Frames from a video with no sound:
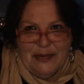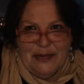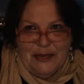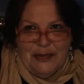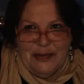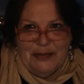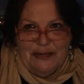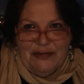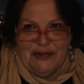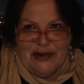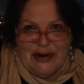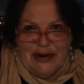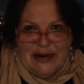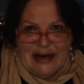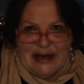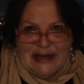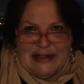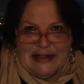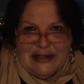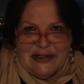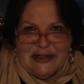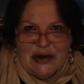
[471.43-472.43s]
very
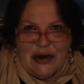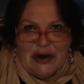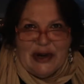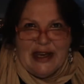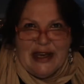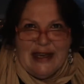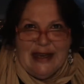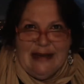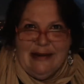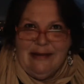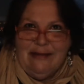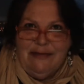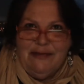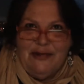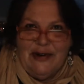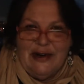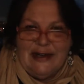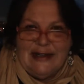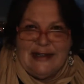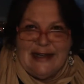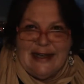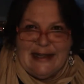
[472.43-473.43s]
snarky
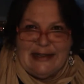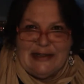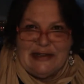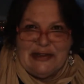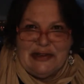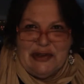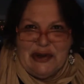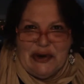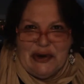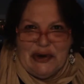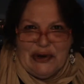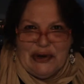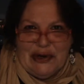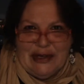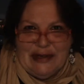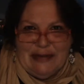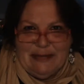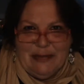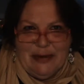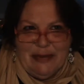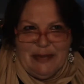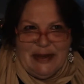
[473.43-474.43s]
front desk clerk and
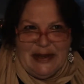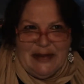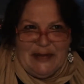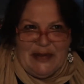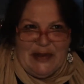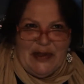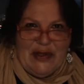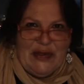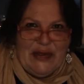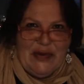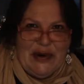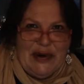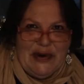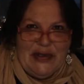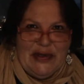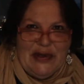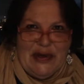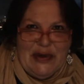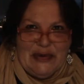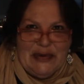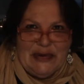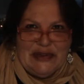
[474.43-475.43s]
put me at the other end of the
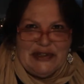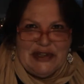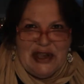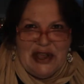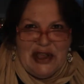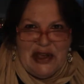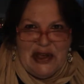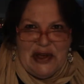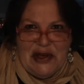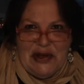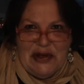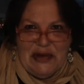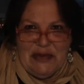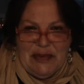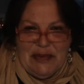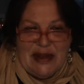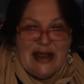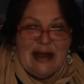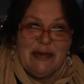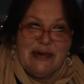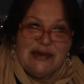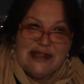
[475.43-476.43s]
hotel, but
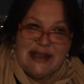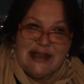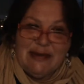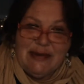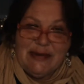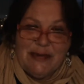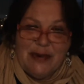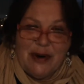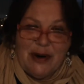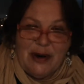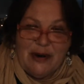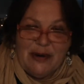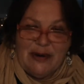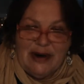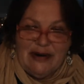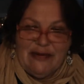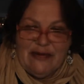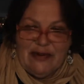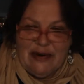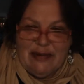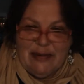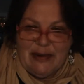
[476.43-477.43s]
I was able to park right in
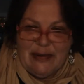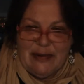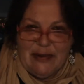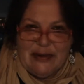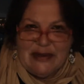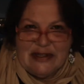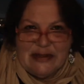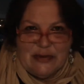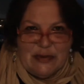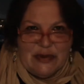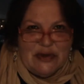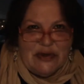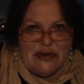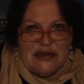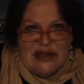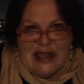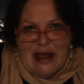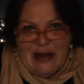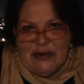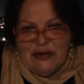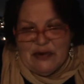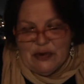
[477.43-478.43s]
front of my room because it's one of those
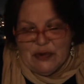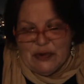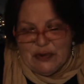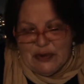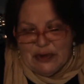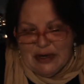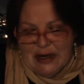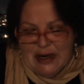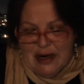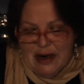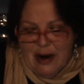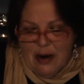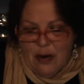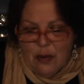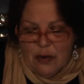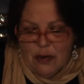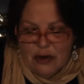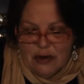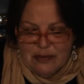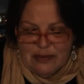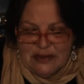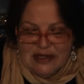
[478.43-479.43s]
outdoor
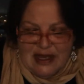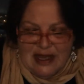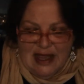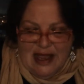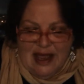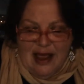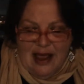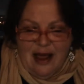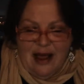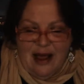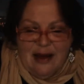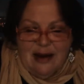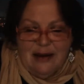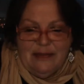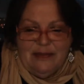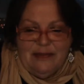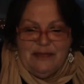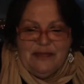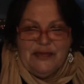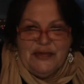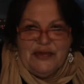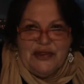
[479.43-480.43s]
rooms.
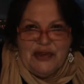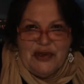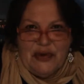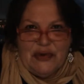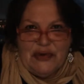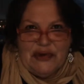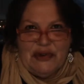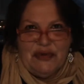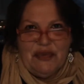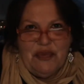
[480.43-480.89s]
So just